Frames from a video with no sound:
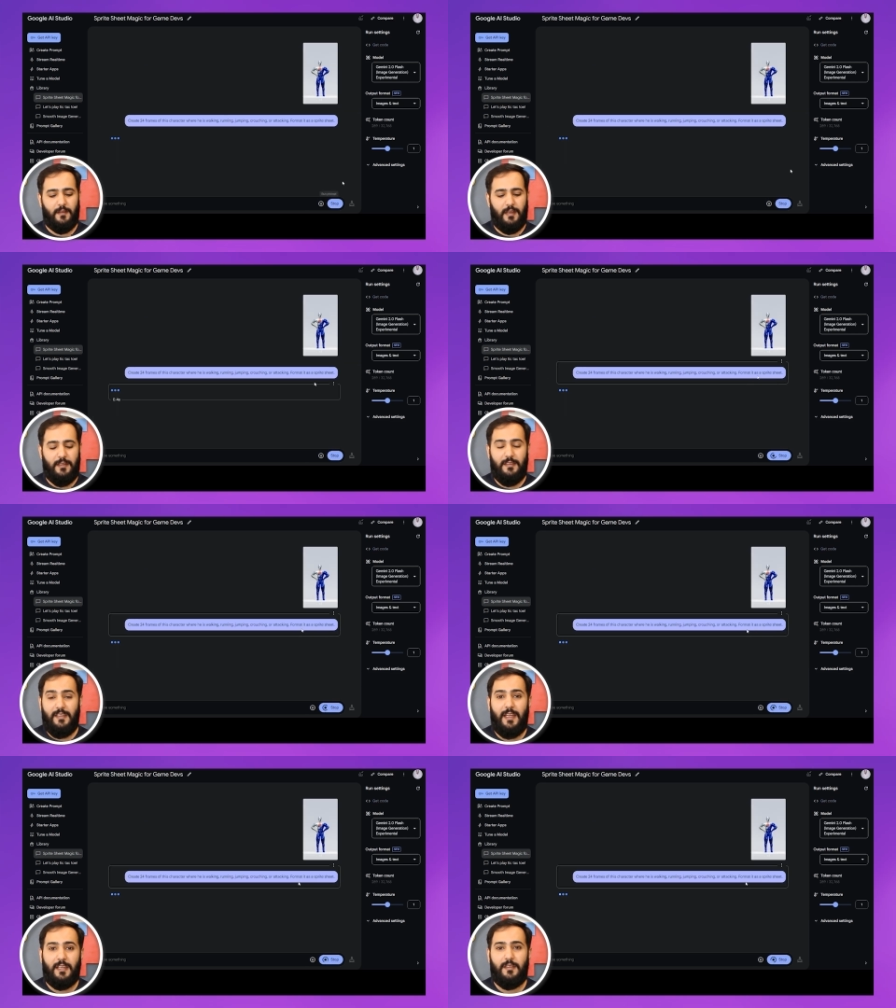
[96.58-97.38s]
In
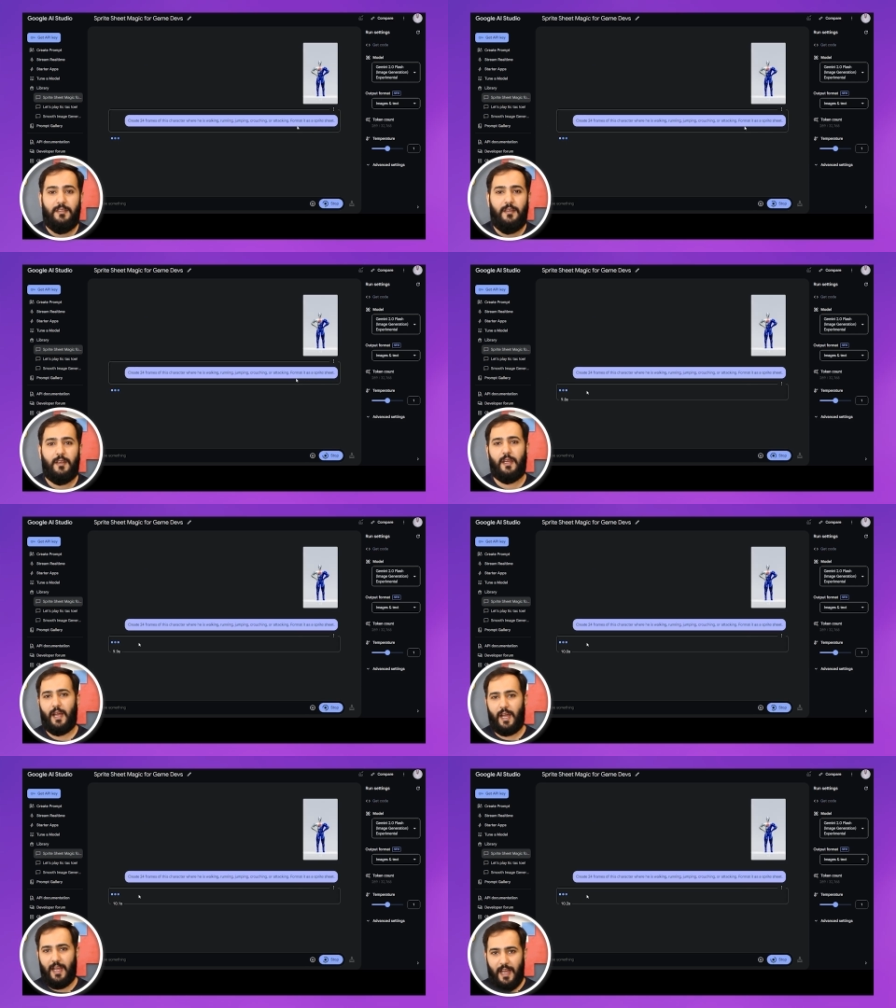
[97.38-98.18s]
seconds,
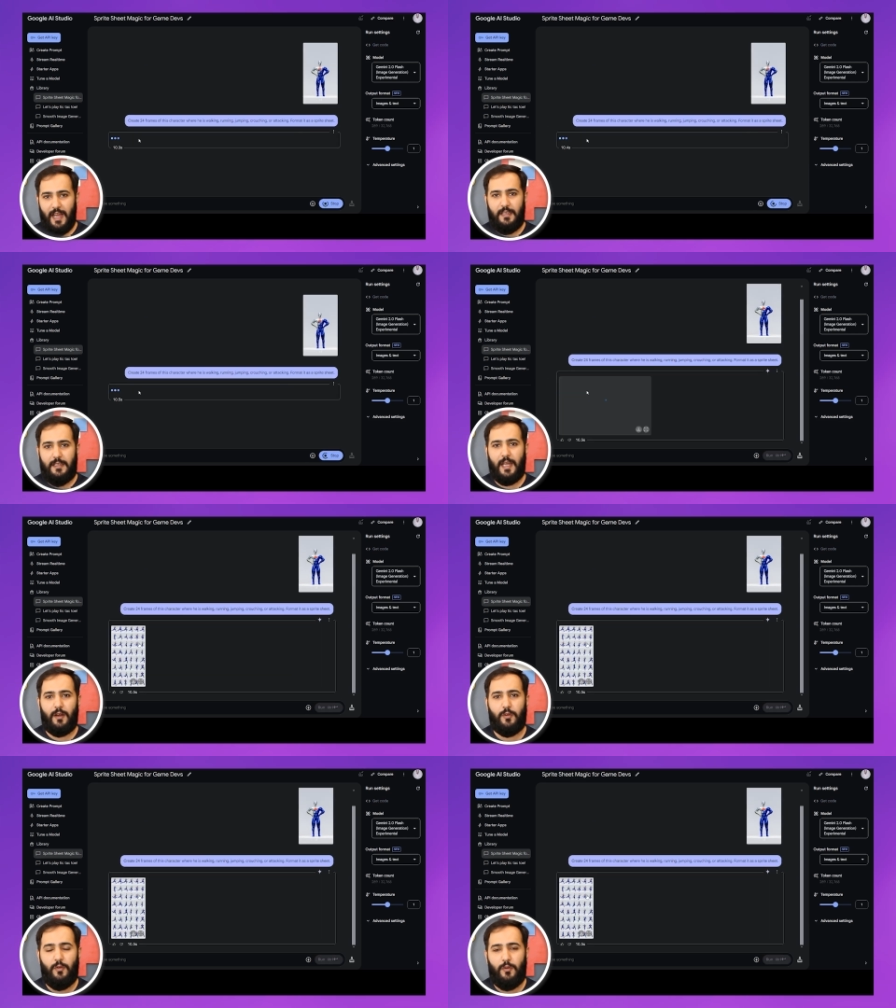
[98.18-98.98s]
I had a
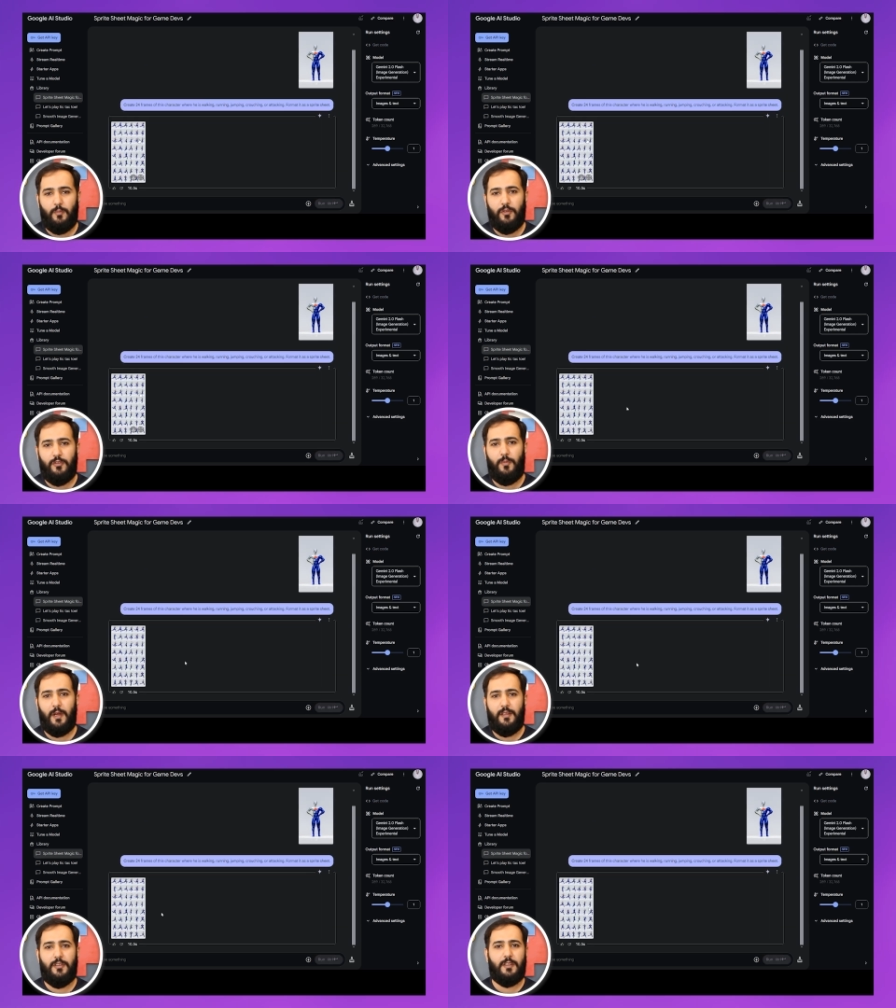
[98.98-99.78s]
downloadable
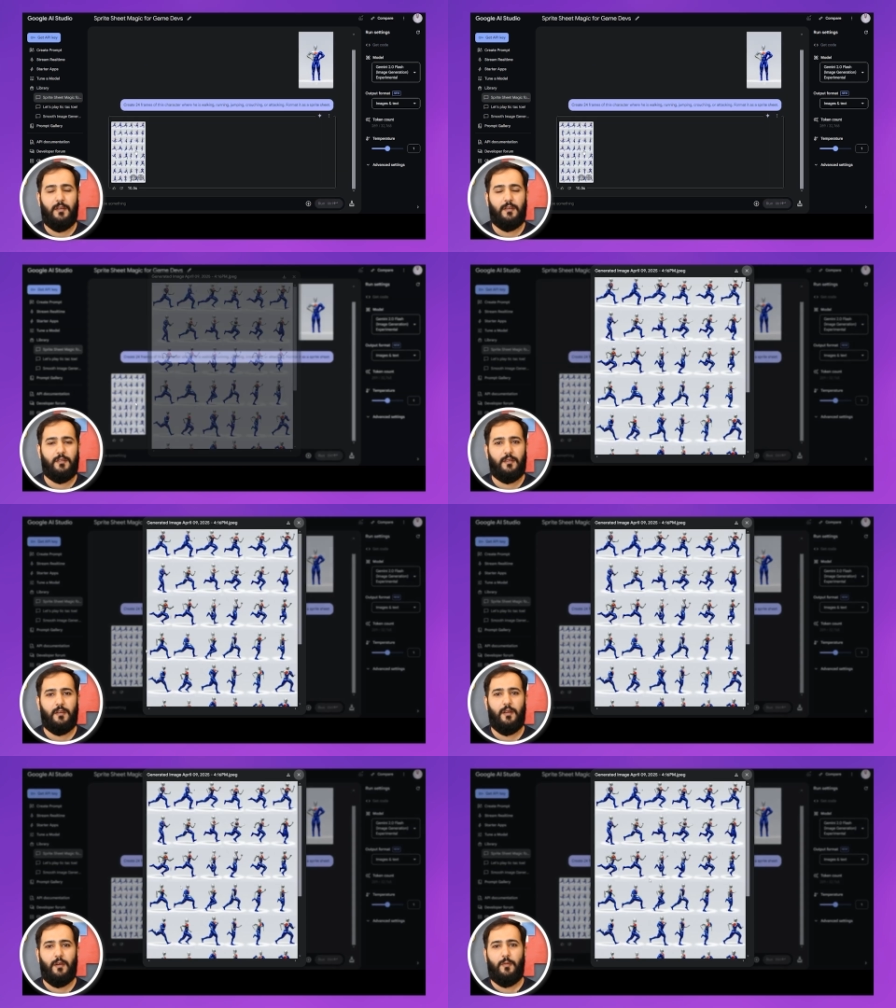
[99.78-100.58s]
Sprite sheet,
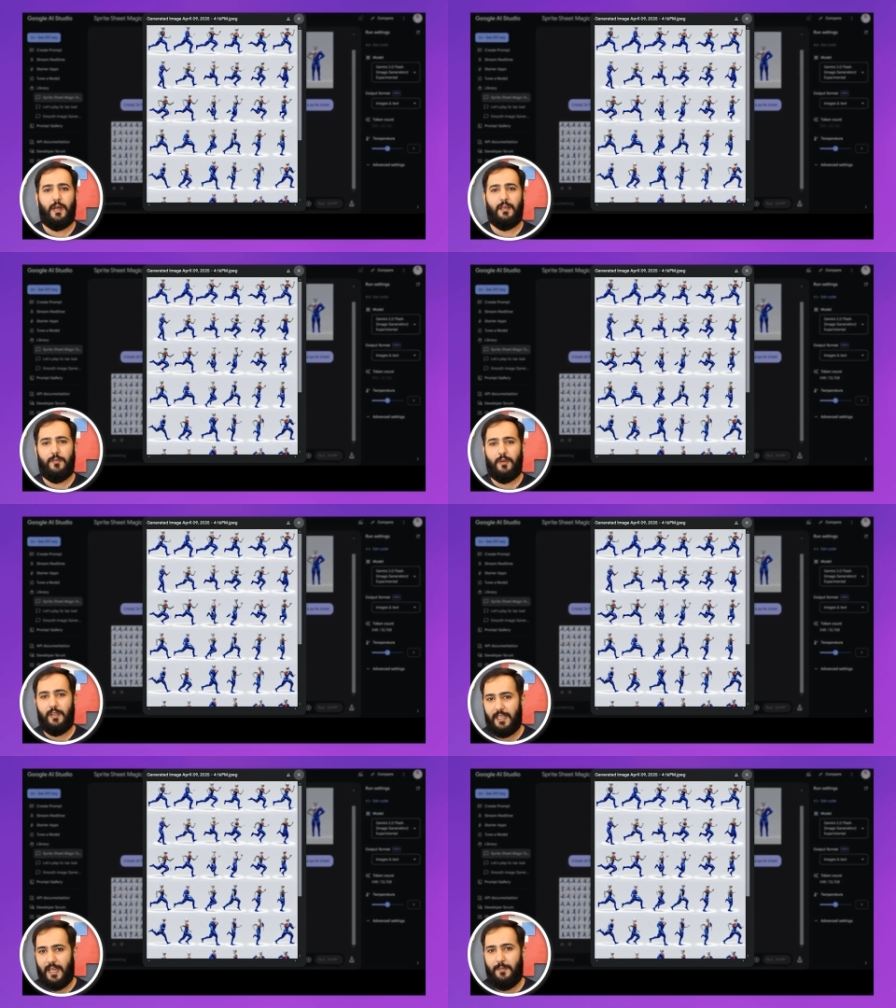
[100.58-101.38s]
ready for
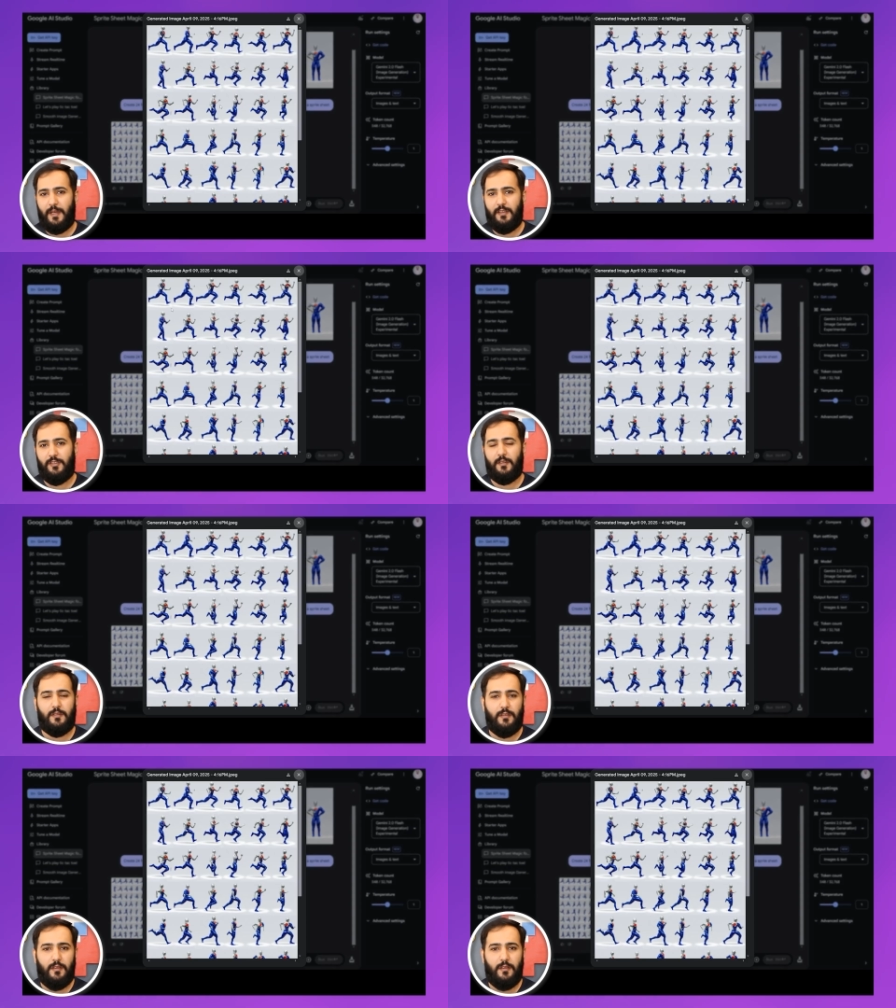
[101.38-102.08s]
a game engine.